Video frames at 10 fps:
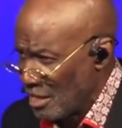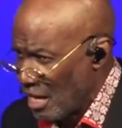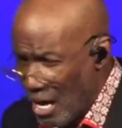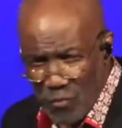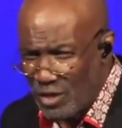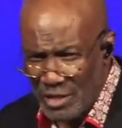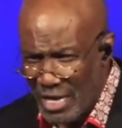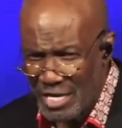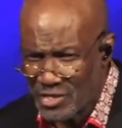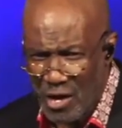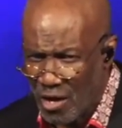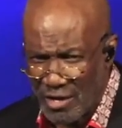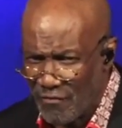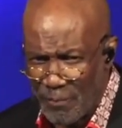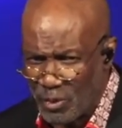I wonder, has God
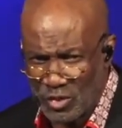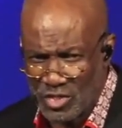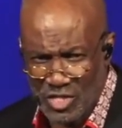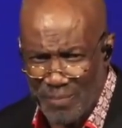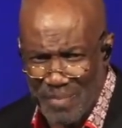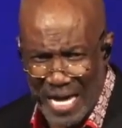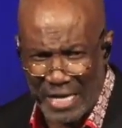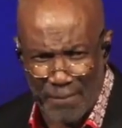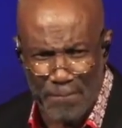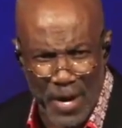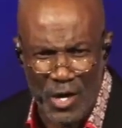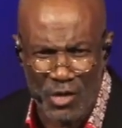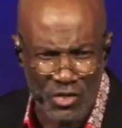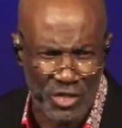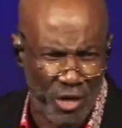ever put somebody a
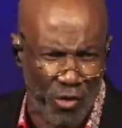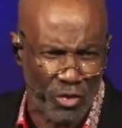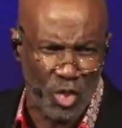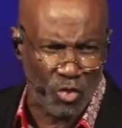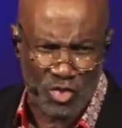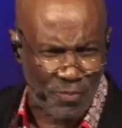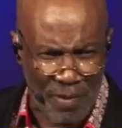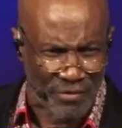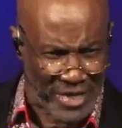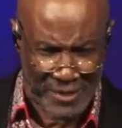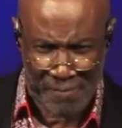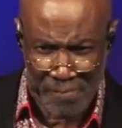burden on your spirit?